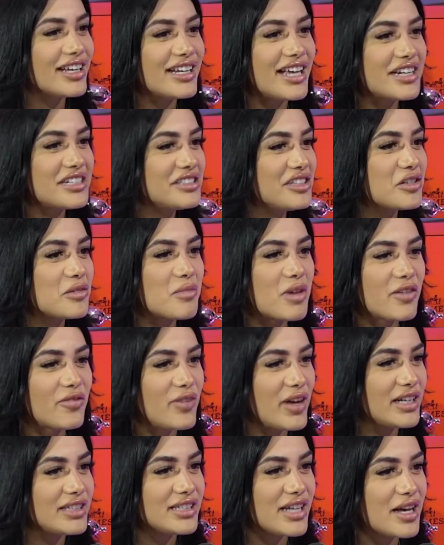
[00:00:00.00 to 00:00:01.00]
get a little more
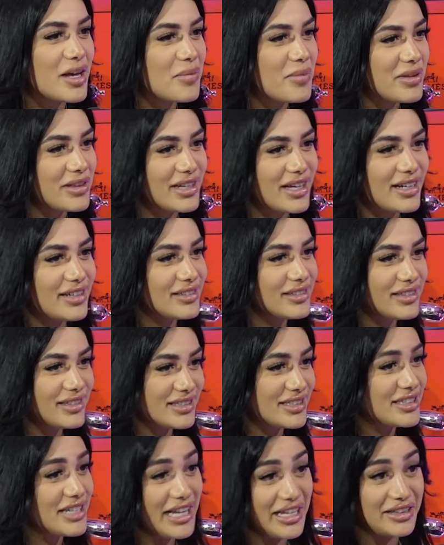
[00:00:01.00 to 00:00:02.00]
fucked up, and then
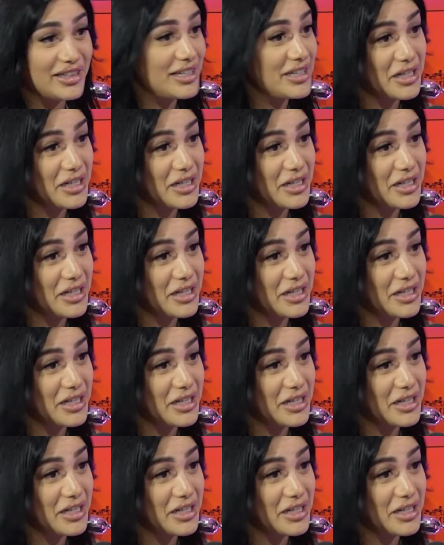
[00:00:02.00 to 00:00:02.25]
it's like they didn't.